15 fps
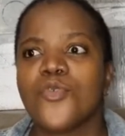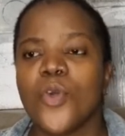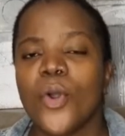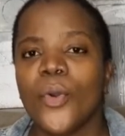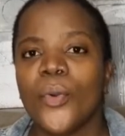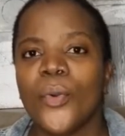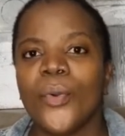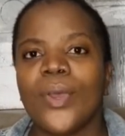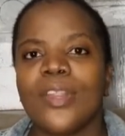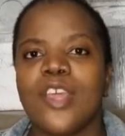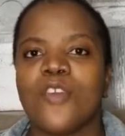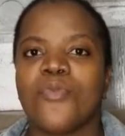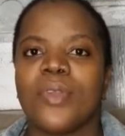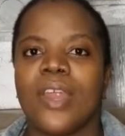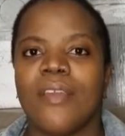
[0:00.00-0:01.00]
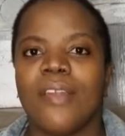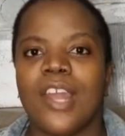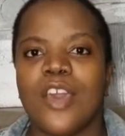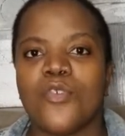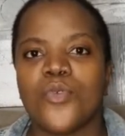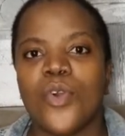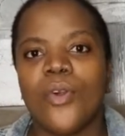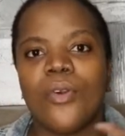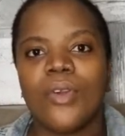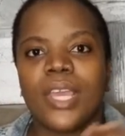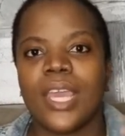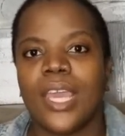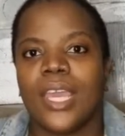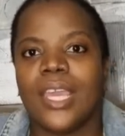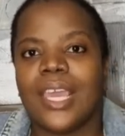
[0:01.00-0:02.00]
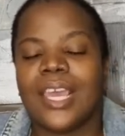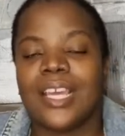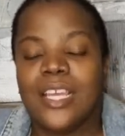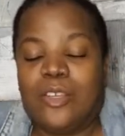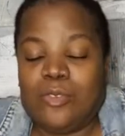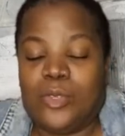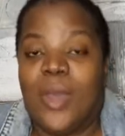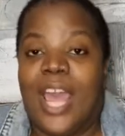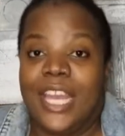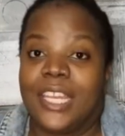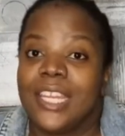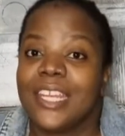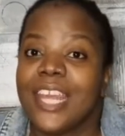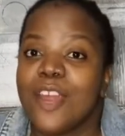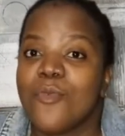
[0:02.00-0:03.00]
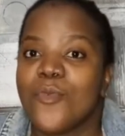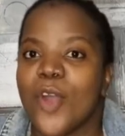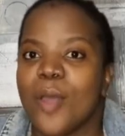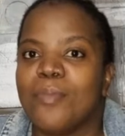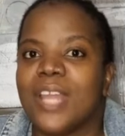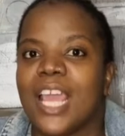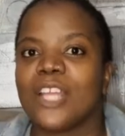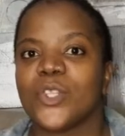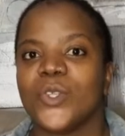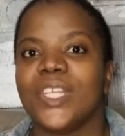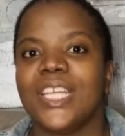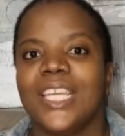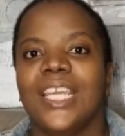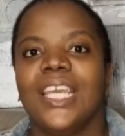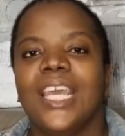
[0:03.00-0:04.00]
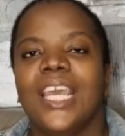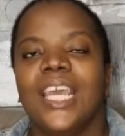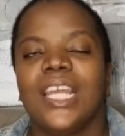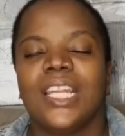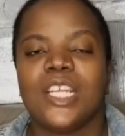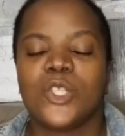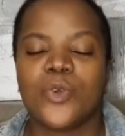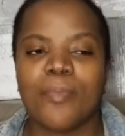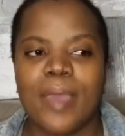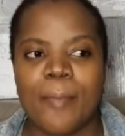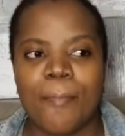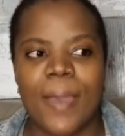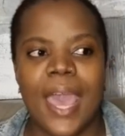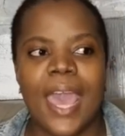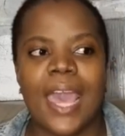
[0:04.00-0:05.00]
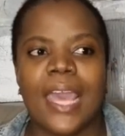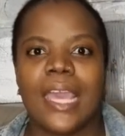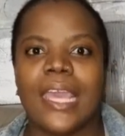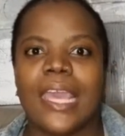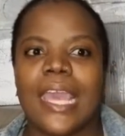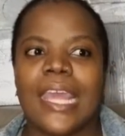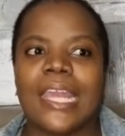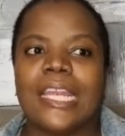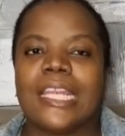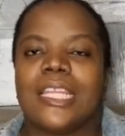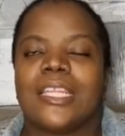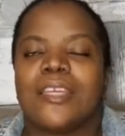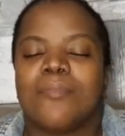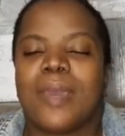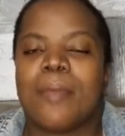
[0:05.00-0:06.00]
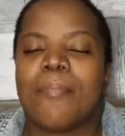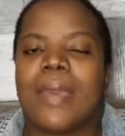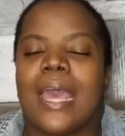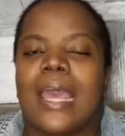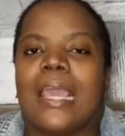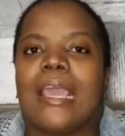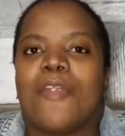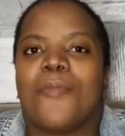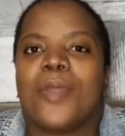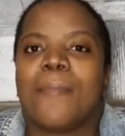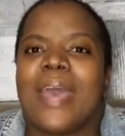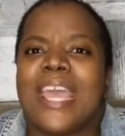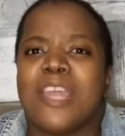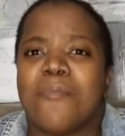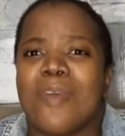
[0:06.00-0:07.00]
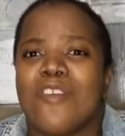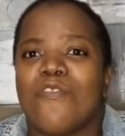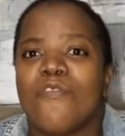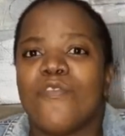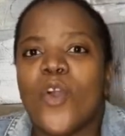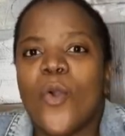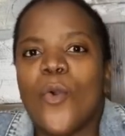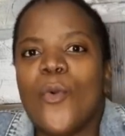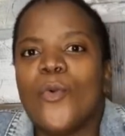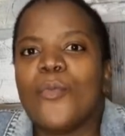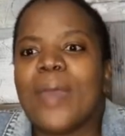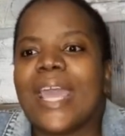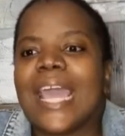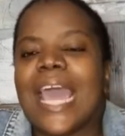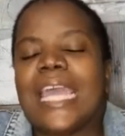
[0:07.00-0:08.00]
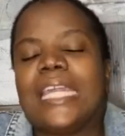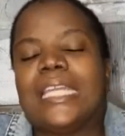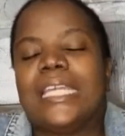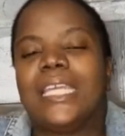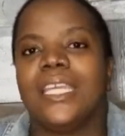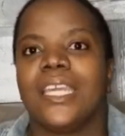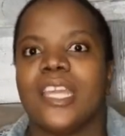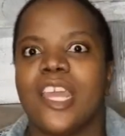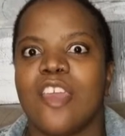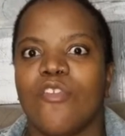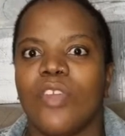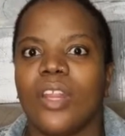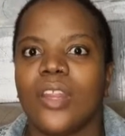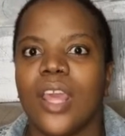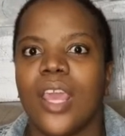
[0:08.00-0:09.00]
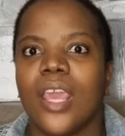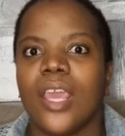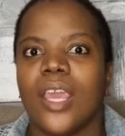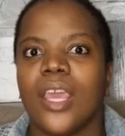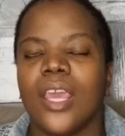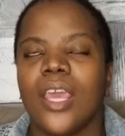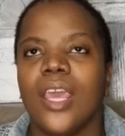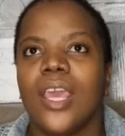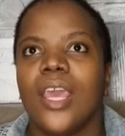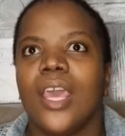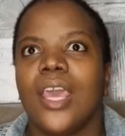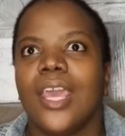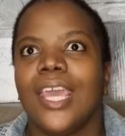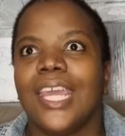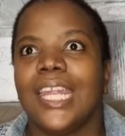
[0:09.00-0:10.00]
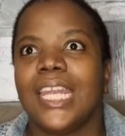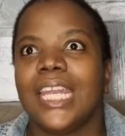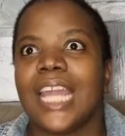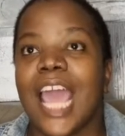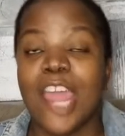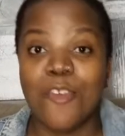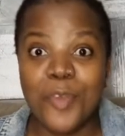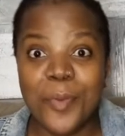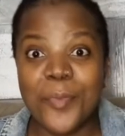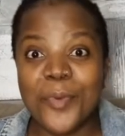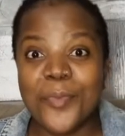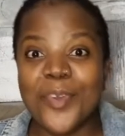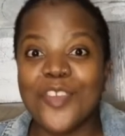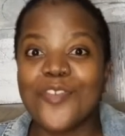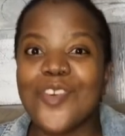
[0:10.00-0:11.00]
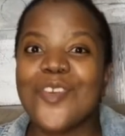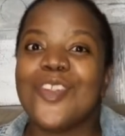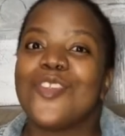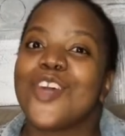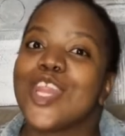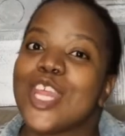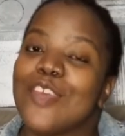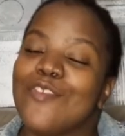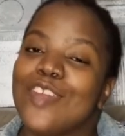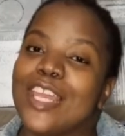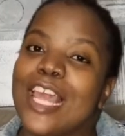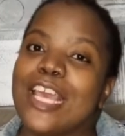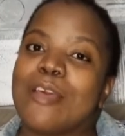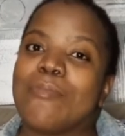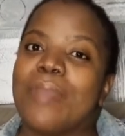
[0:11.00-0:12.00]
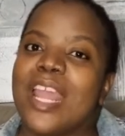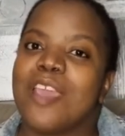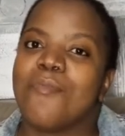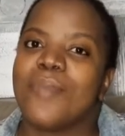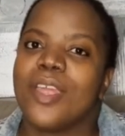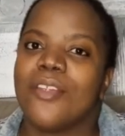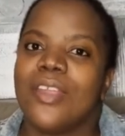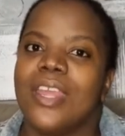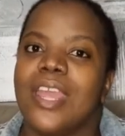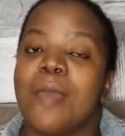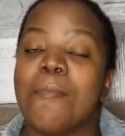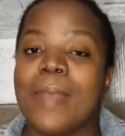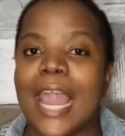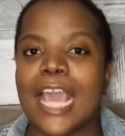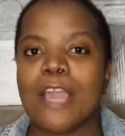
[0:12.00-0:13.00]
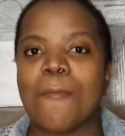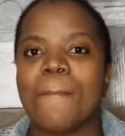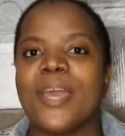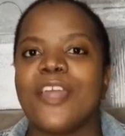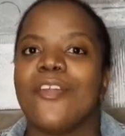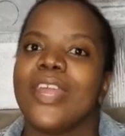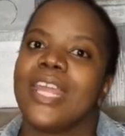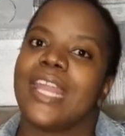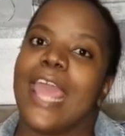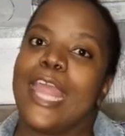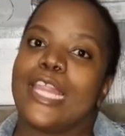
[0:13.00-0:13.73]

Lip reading: So that's when I realized, oh, okay. So I did get robbed, actually. They took my bag, and in my bag, I remember I had my phone, my ID, and everything. And I remember my phone, it was even like a BlackBerry,